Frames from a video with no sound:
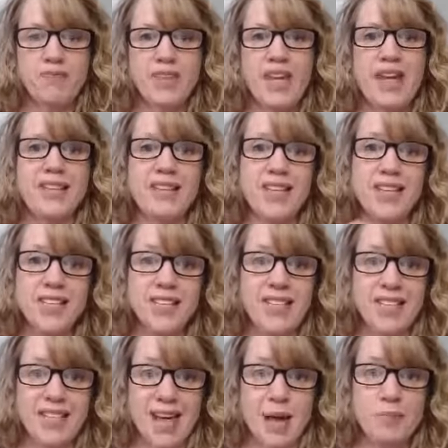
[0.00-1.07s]
and these
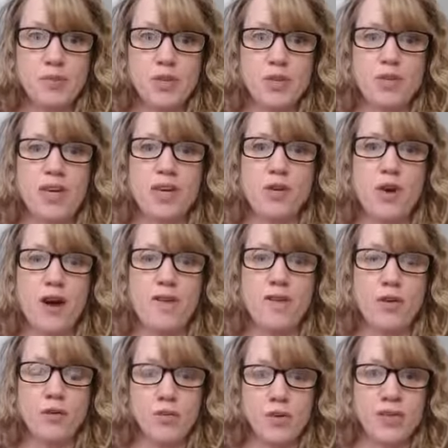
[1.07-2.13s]
steps so that you have
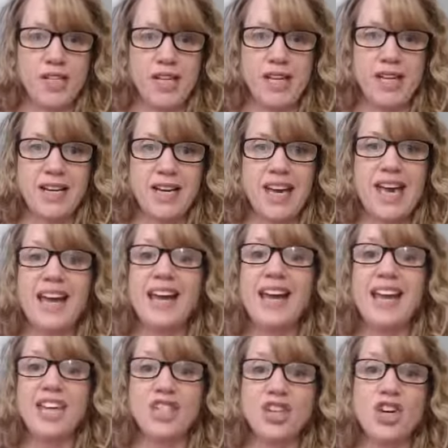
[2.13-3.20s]
a routine,
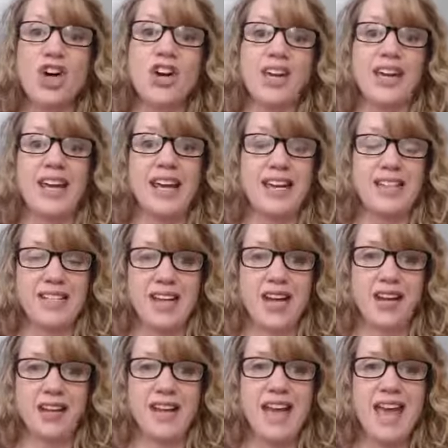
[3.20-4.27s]
it's not going to get
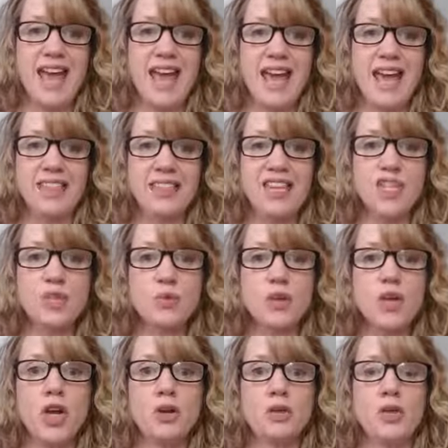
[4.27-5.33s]
done. And this will
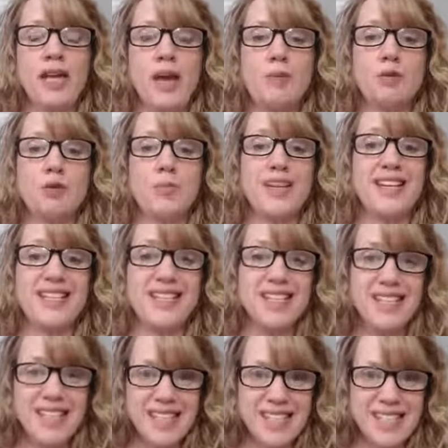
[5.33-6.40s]
not only help you be
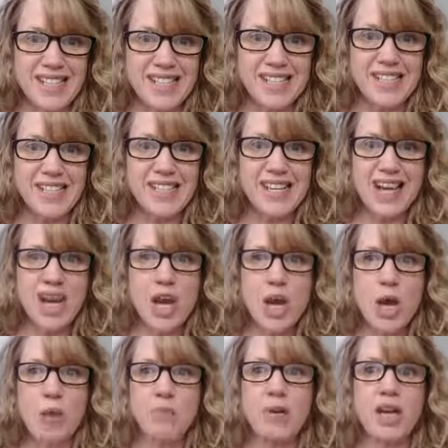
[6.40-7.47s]
consistent,
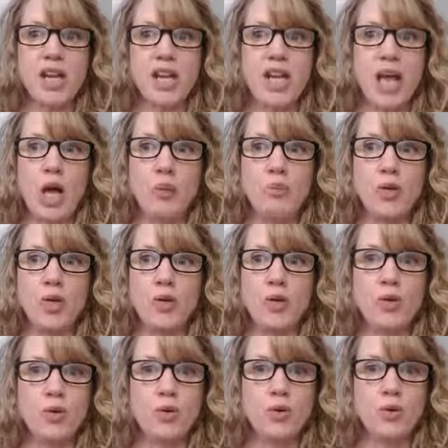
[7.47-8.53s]
but it'll help
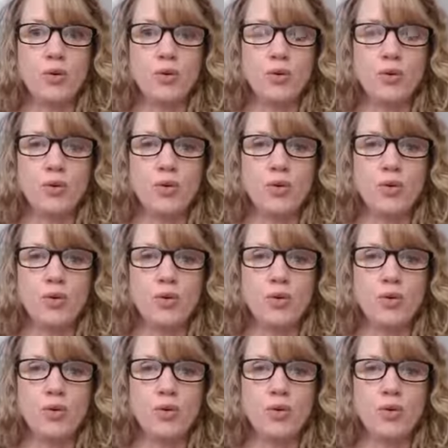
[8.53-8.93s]
you,